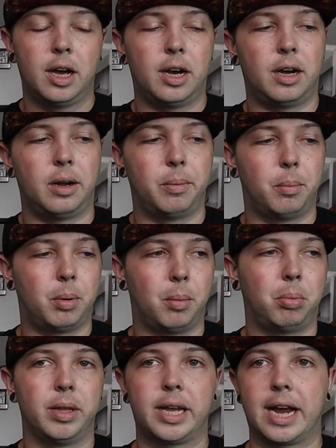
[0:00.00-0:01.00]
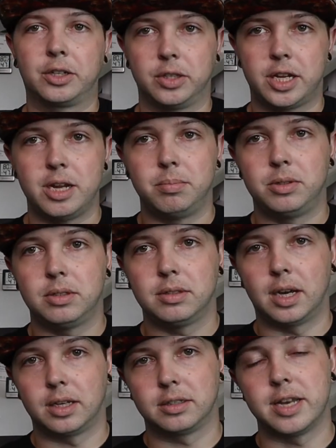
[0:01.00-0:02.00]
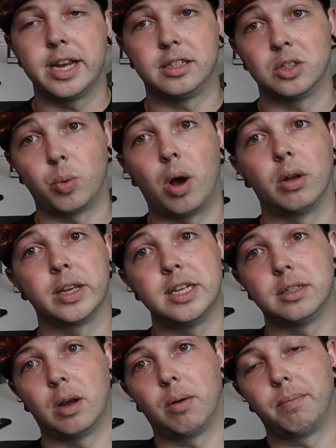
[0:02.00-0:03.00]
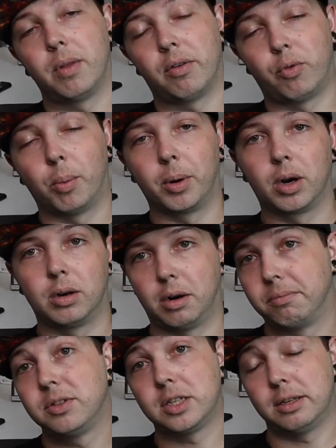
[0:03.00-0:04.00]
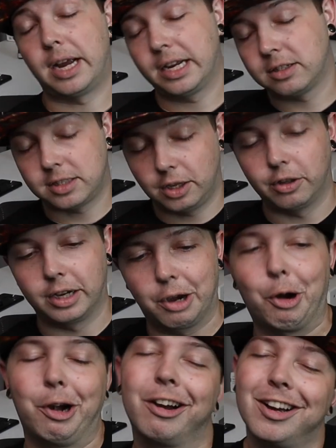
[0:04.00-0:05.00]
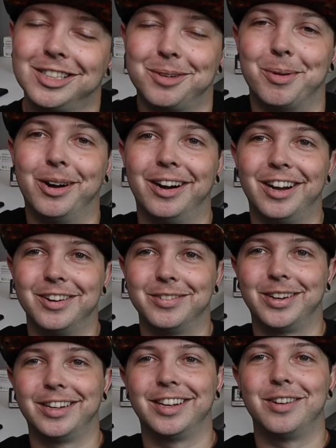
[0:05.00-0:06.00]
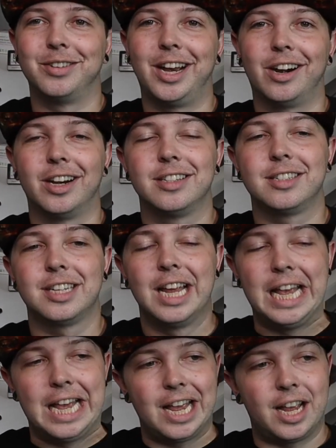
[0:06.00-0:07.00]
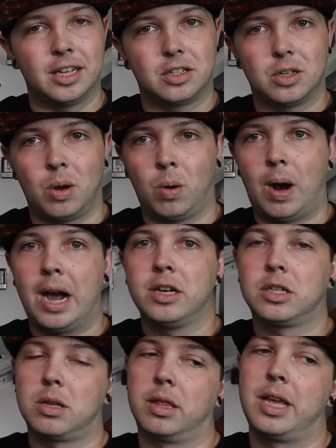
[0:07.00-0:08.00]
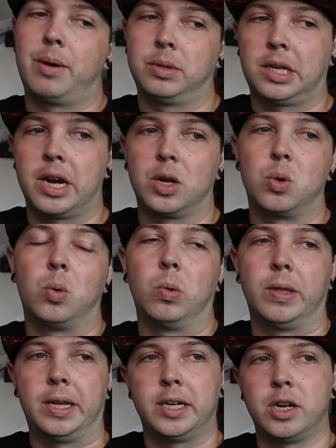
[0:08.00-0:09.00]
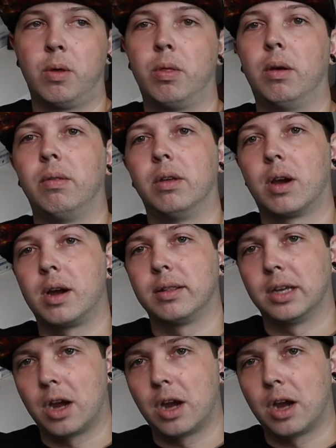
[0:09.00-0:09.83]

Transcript: But Blake actually keeps snakes as well. He's a former, or I guess still a current customer of Garrett's. And so I just thought that was kind of cool that, the